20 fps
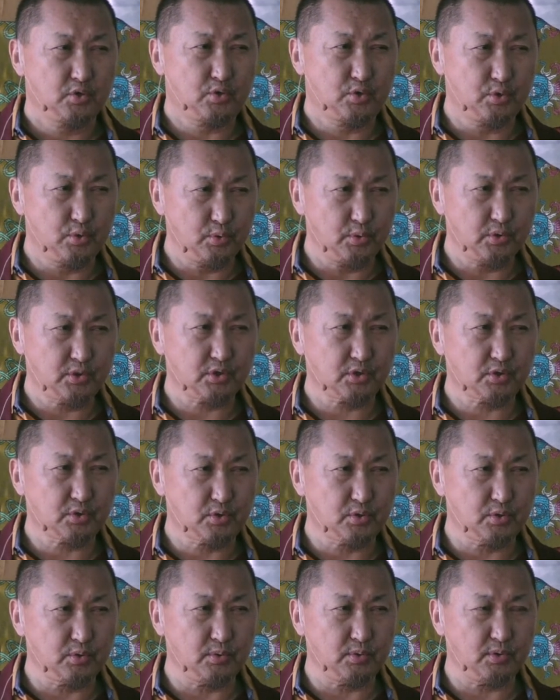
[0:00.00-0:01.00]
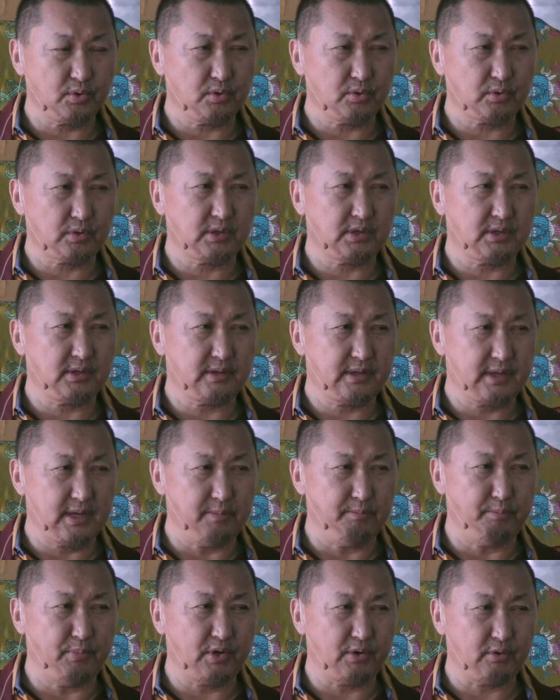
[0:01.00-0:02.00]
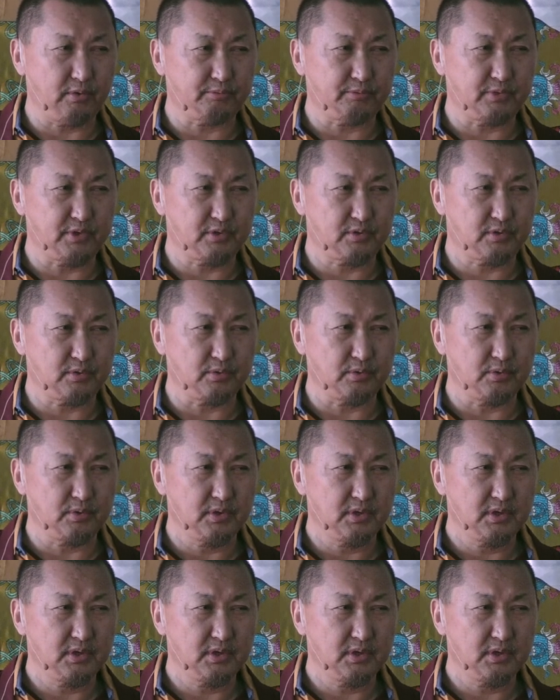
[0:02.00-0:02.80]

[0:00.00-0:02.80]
True, the true or the number of the two?